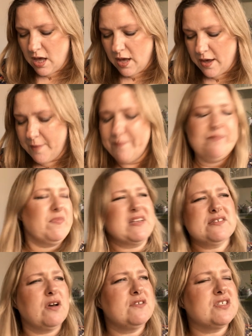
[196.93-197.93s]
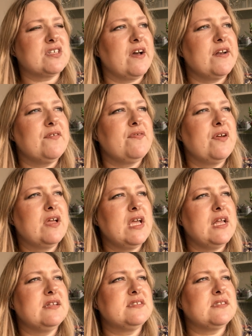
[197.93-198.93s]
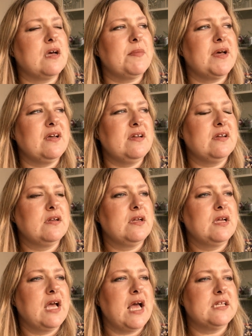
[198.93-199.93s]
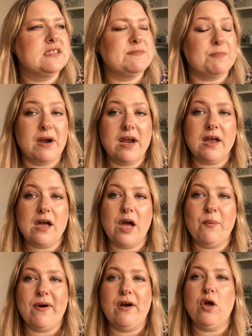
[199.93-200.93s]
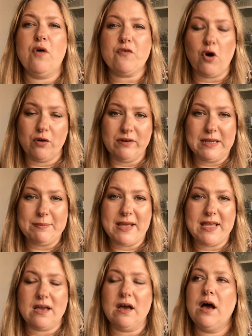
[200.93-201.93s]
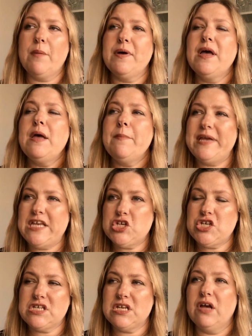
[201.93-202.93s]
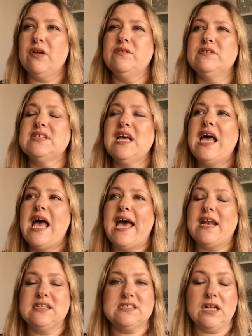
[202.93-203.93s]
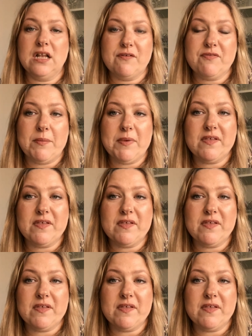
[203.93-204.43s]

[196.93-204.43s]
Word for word: Um, so I just kind of, in summer and spring, I wear a lot of corally makeup, peachy tones, and I still love them.